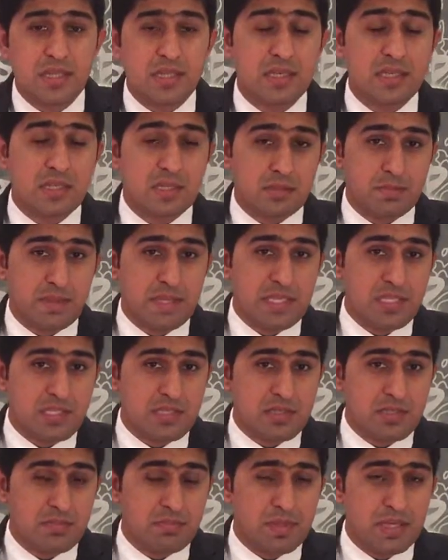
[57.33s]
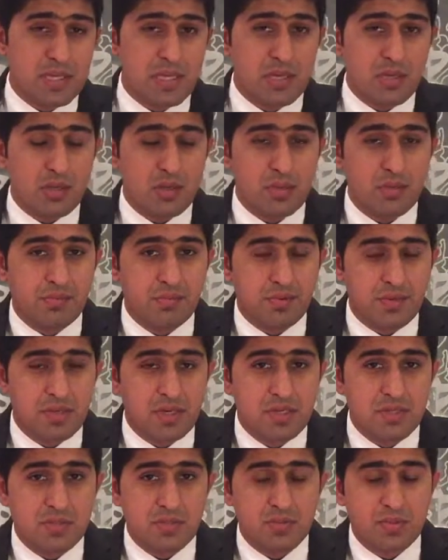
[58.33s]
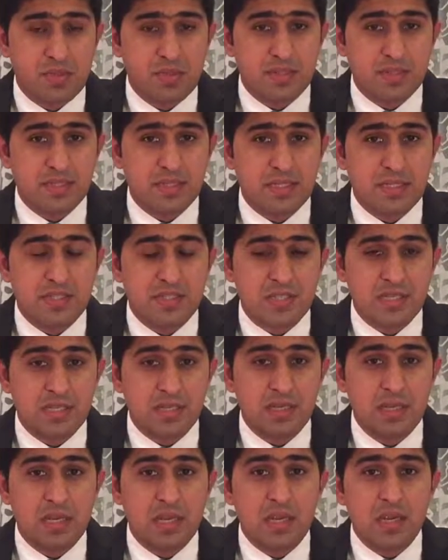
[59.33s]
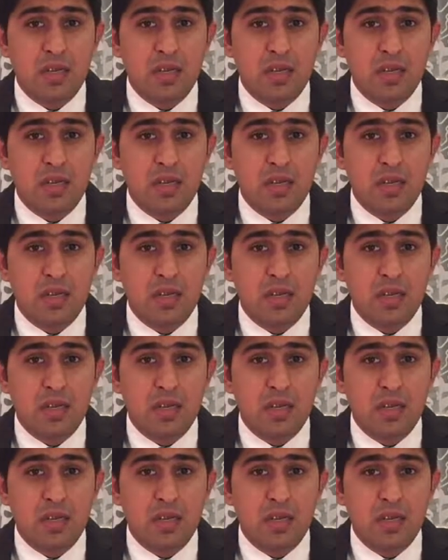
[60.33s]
and especially in the beginning of the year 2018?